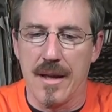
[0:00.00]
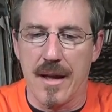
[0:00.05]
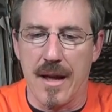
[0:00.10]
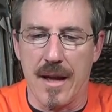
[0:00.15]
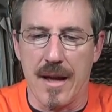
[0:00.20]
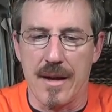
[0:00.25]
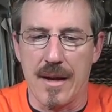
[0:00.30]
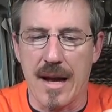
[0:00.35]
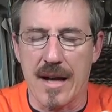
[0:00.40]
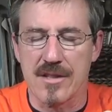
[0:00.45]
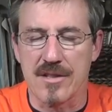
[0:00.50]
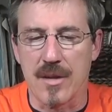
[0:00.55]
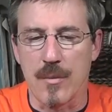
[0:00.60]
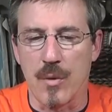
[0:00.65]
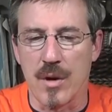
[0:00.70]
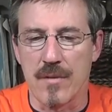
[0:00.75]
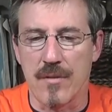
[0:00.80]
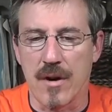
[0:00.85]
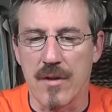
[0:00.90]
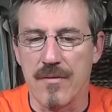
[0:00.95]
And actually,
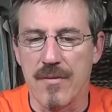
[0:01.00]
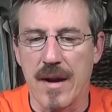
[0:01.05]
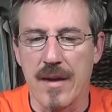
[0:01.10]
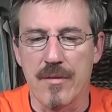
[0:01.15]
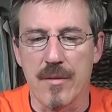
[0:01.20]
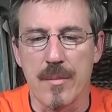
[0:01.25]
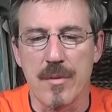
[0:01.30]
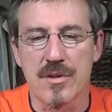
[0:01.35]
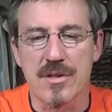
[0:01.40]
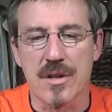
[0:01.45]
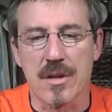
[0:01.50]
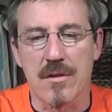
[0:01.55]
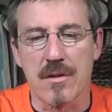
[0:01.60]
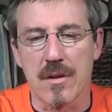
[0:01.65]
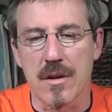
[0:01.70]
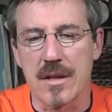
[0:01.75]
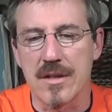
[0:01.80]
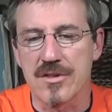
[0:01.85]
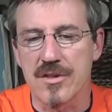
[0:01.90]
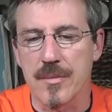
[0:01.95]
one of our favorite
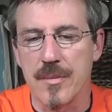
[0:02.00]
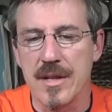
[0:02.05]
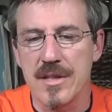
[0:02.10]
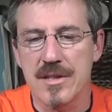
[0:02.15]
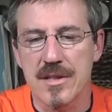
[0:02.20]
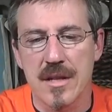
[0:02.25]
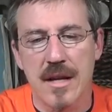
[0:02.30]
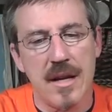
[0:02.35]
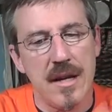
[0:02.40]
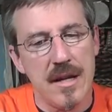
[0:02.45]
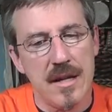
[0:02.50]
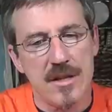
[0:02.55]
musical instruments,